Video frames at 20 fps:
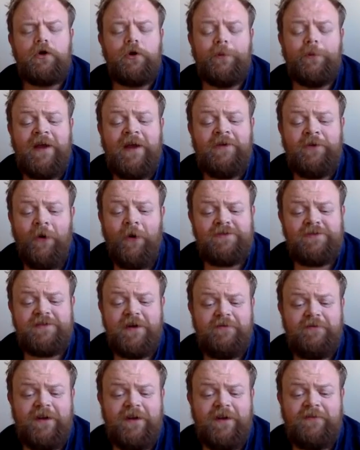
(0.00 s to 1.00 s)
"You may not
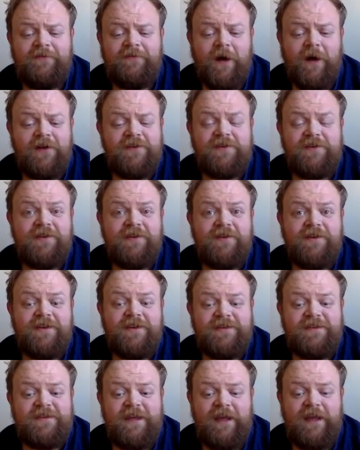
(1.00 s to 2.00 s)
have lived much under
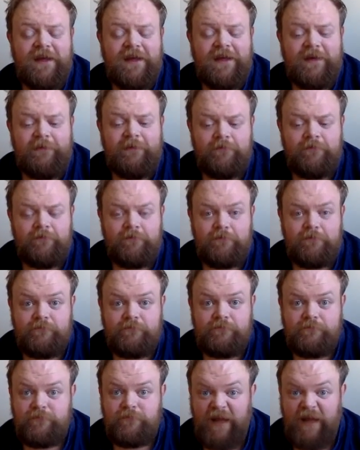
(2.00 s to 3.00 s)
the sea."
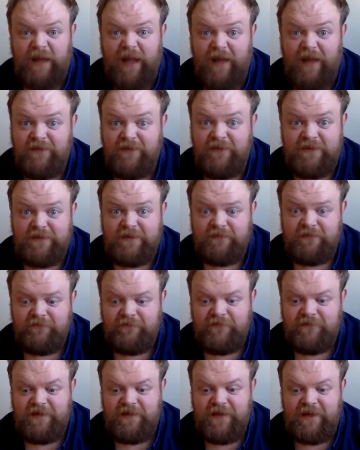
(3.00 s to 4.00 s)
"I haven't,"
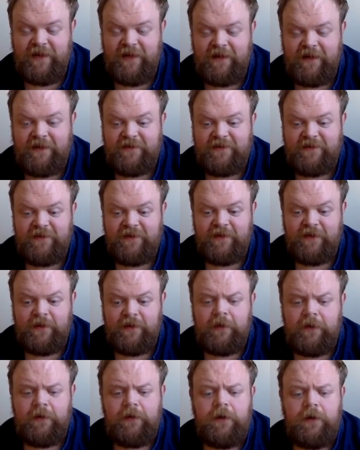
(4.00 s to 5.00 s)
said Alice.
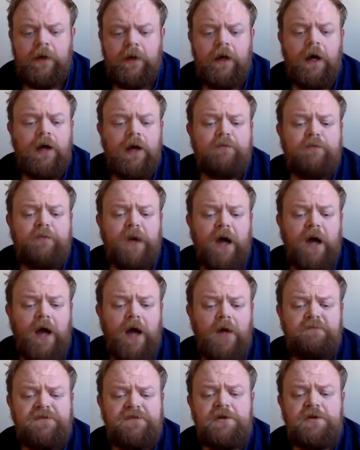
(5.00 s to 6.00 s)
"And
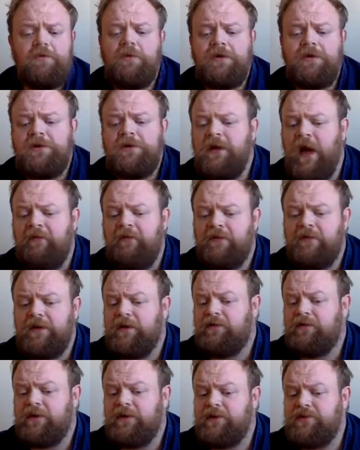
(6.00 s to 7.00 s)
perhaps you were never
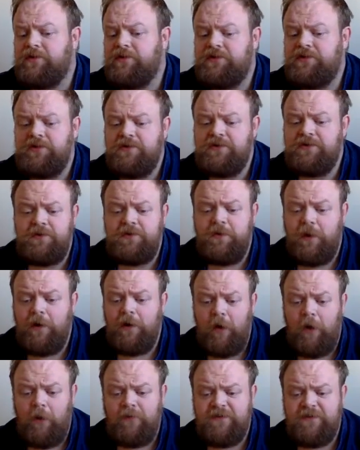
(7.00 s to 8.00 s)
even introduced to a
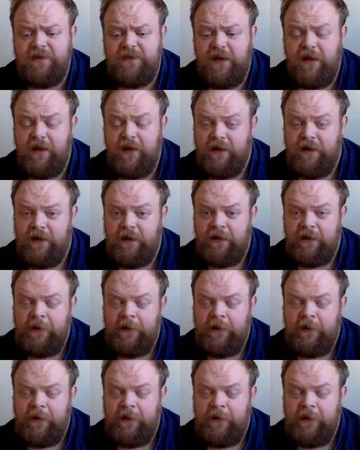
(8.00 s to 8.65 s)
lobster."